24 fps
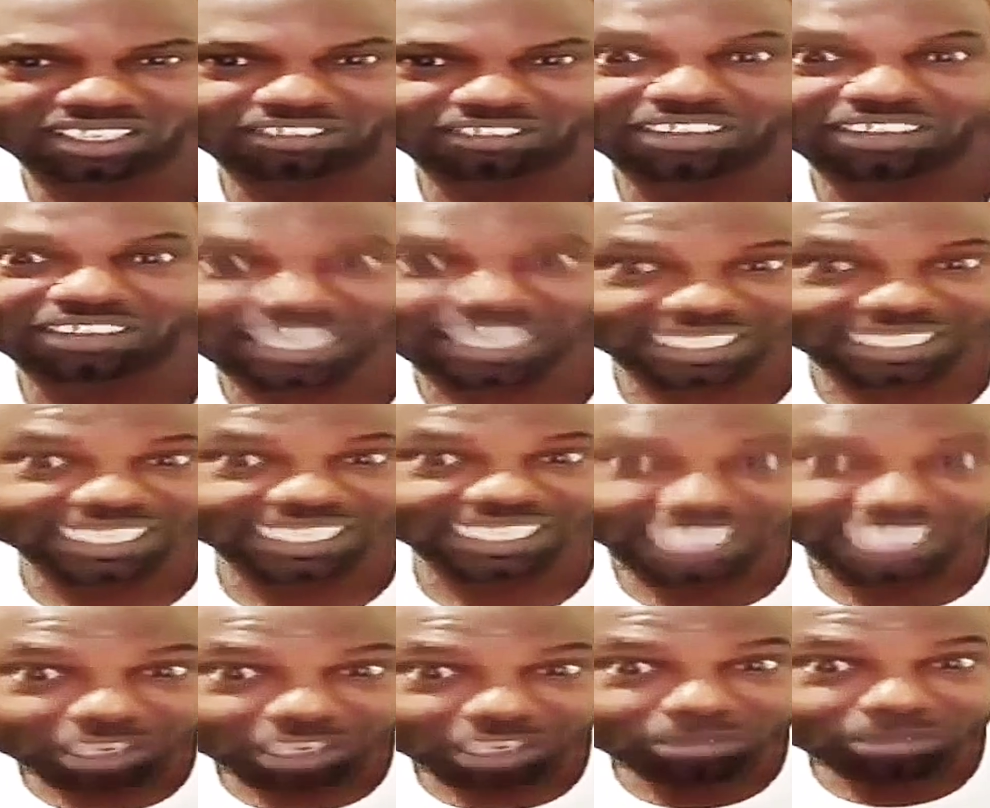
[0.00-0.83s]

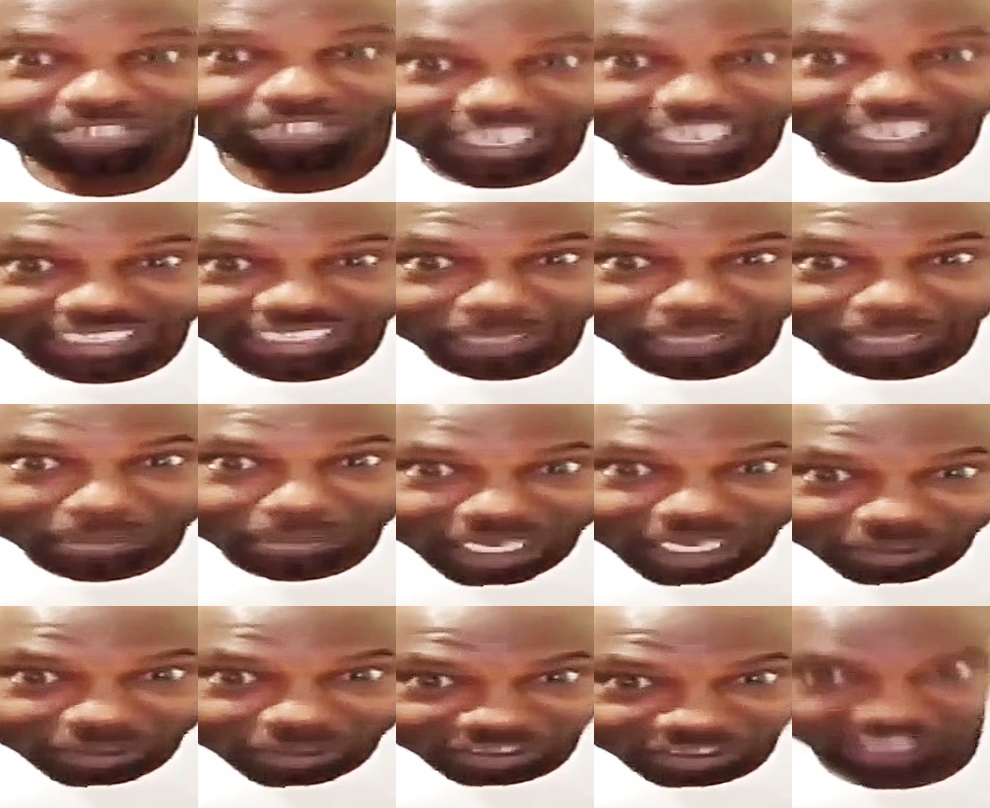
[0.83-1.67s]
$40 you come fight a
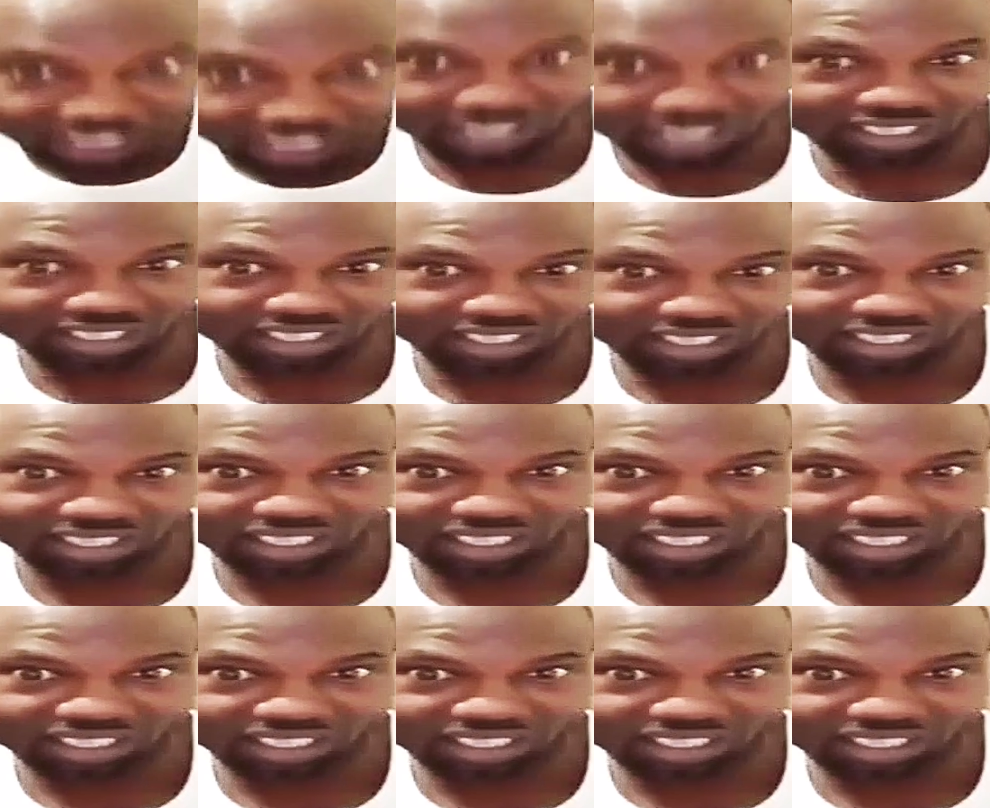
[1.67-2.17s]
man for?